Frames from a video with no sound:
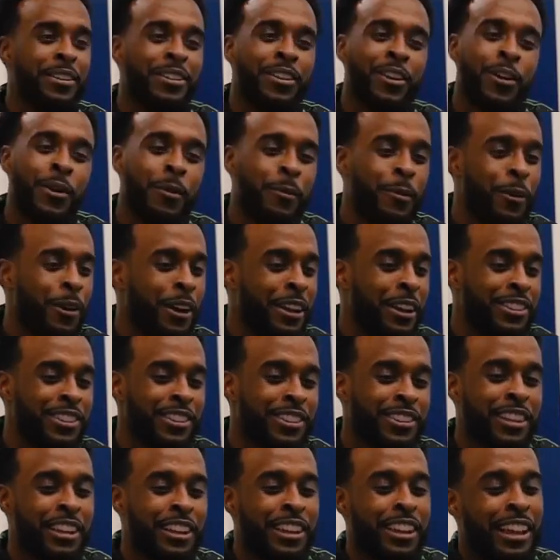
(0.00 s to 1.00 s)
no, bro.
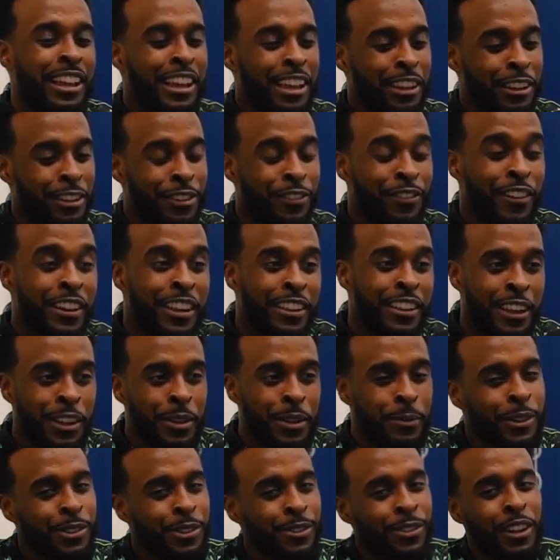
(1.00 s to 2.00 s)
It's funny that
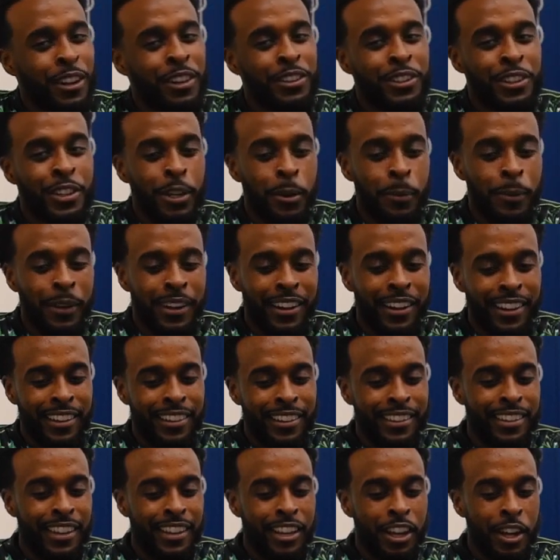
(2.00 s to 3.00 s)
you mentioned Ronaldinho,
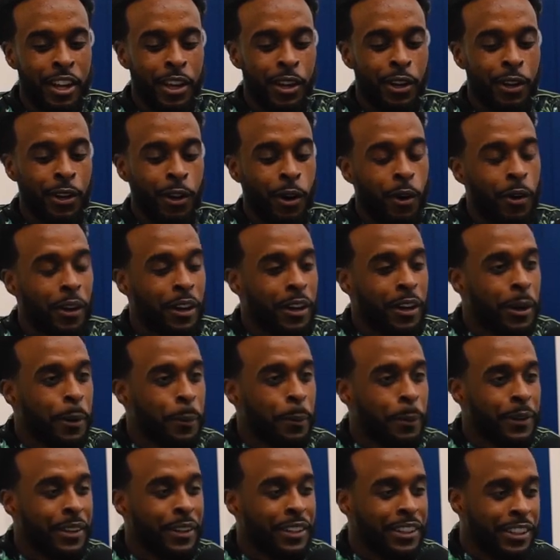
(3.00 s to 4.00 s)
because growing
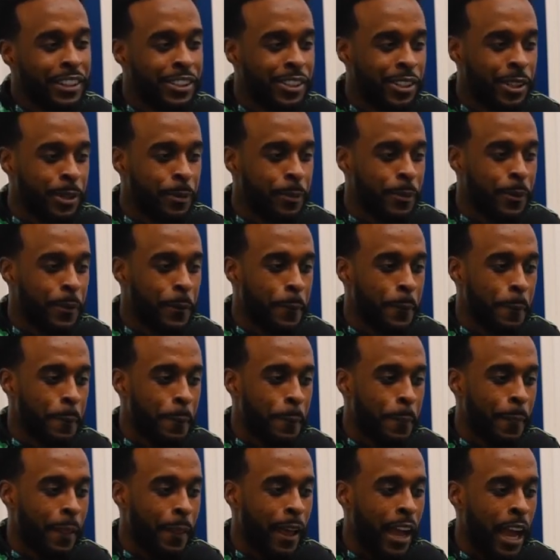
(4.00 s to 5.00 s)
up in Egypt,
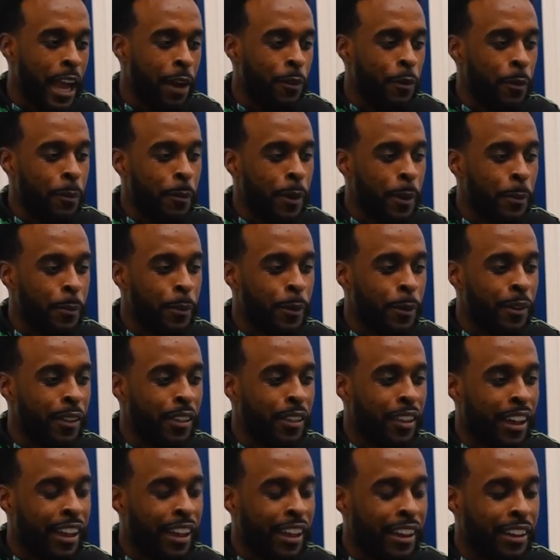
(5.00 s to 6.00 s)
I remember
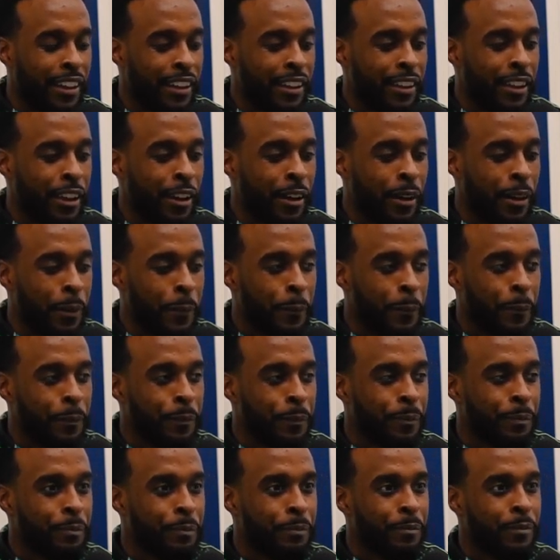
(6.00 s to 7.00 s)
that
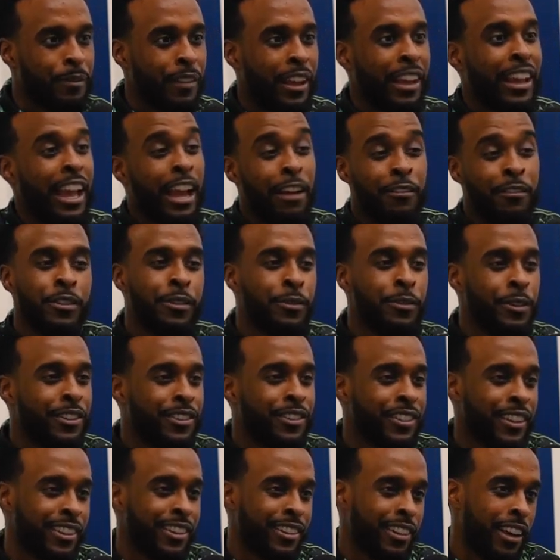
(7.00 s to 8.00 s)
like every
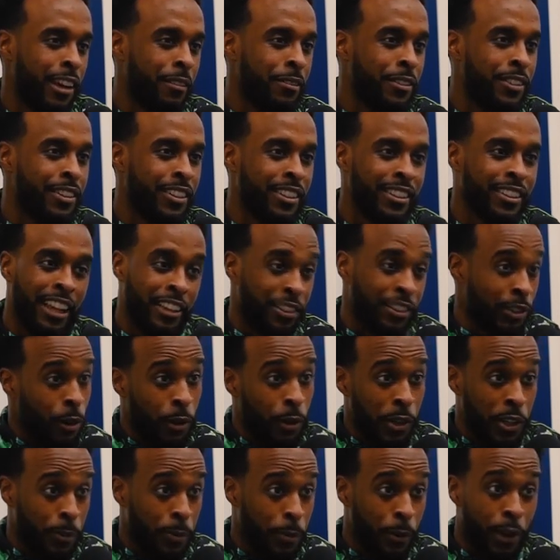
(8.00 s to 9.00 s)
recess, obviously that's the
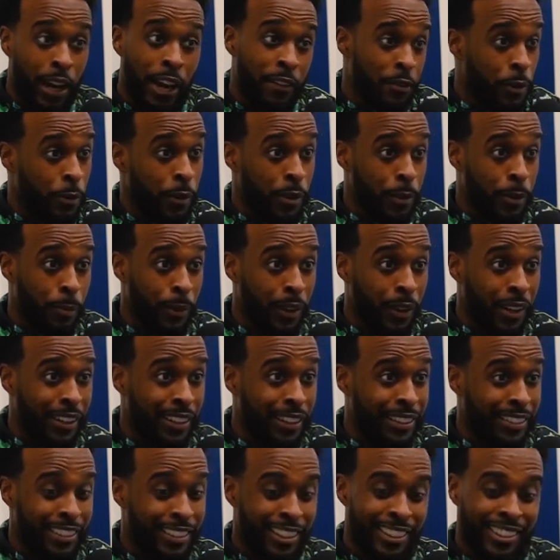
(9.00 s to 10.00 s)
only sport everyone's
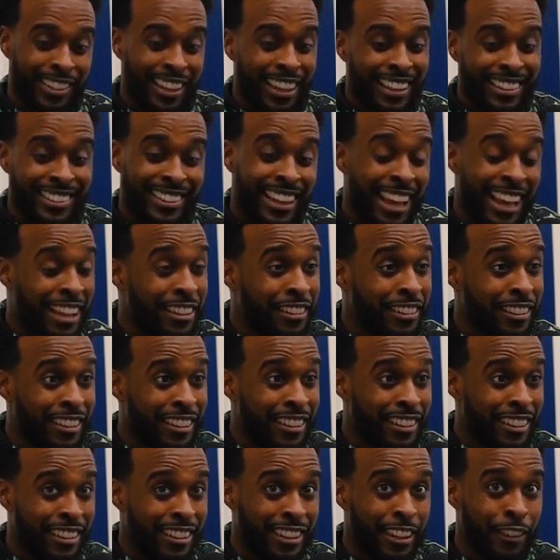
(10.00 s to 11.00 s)
playing. There's like
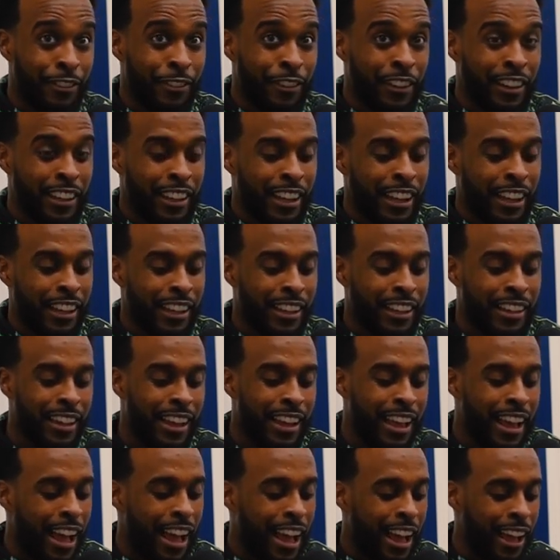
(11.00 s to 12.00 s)
10 different
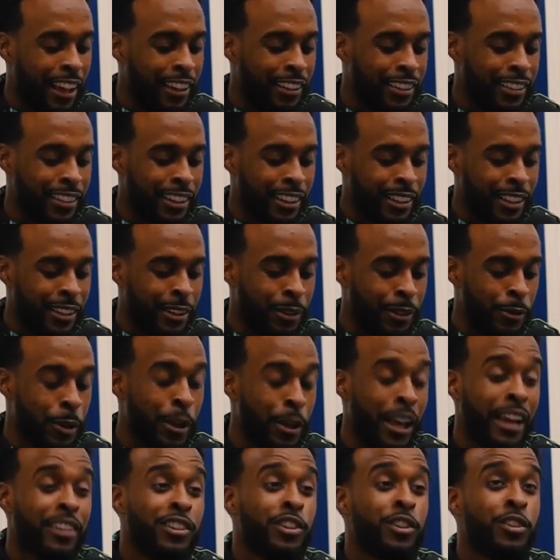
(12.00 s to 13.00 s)
we
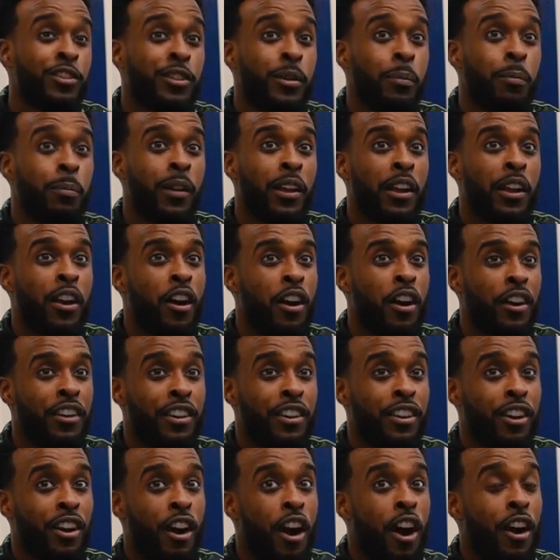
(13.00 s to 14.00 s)
actually used to play on
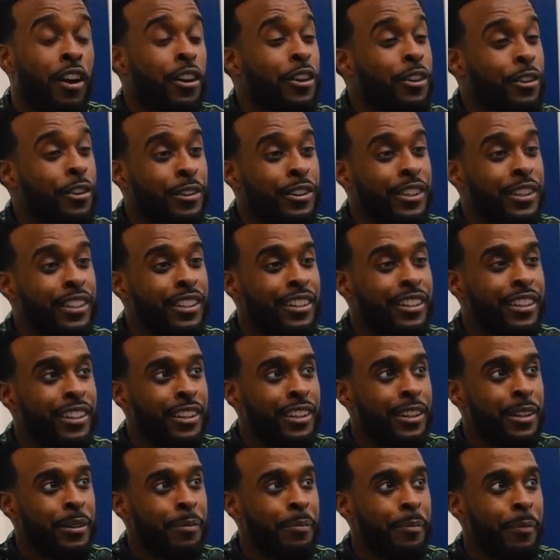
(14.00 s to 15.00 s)
concrete
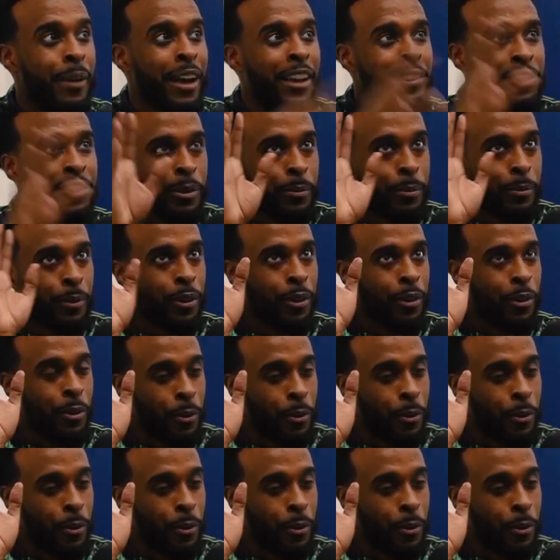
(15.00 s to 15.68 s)
basketball